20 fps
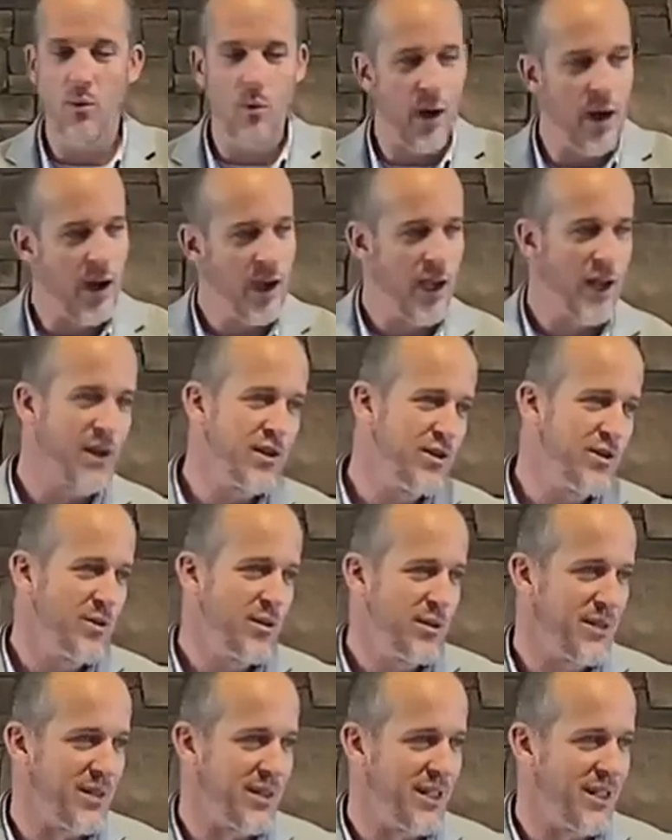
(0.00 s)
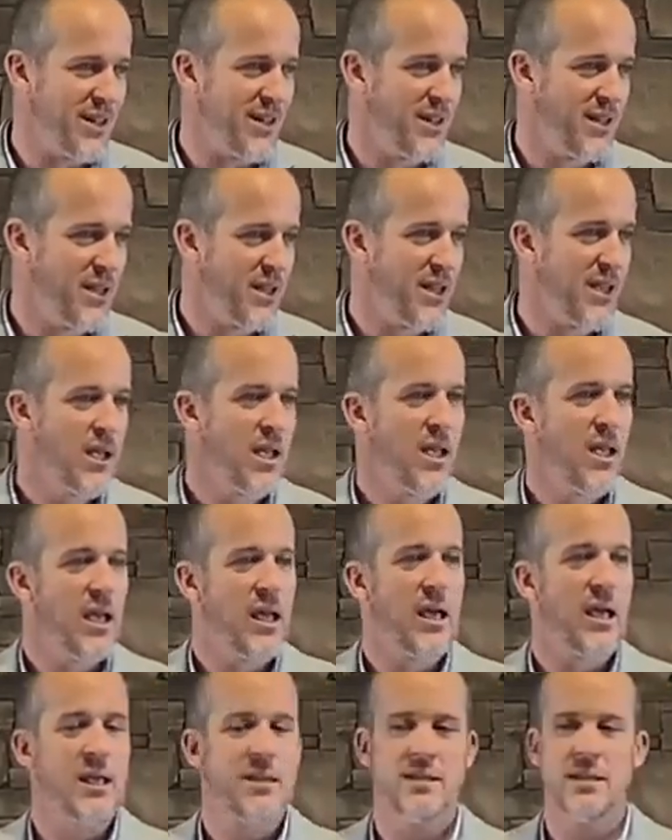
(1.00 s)
what do I got to do it then?
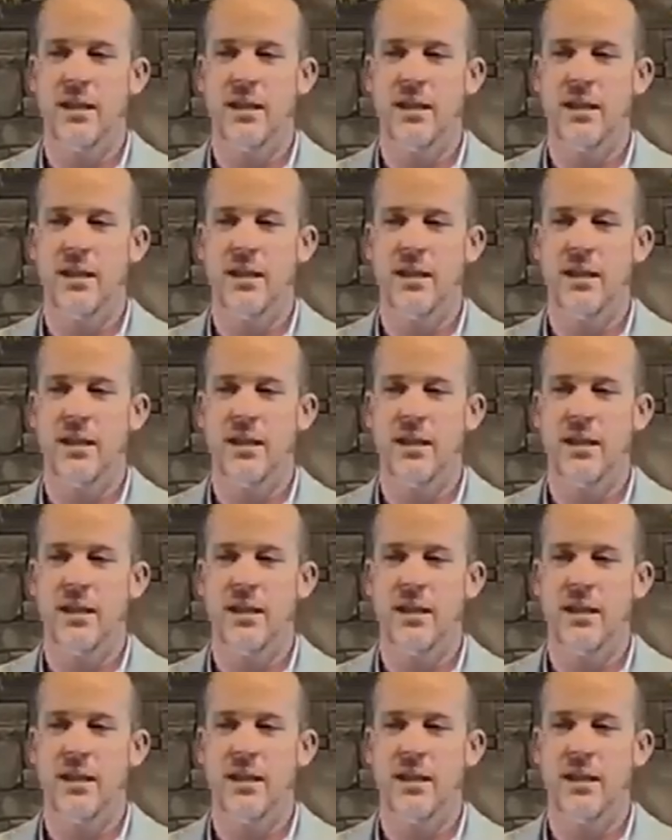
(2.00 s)
It's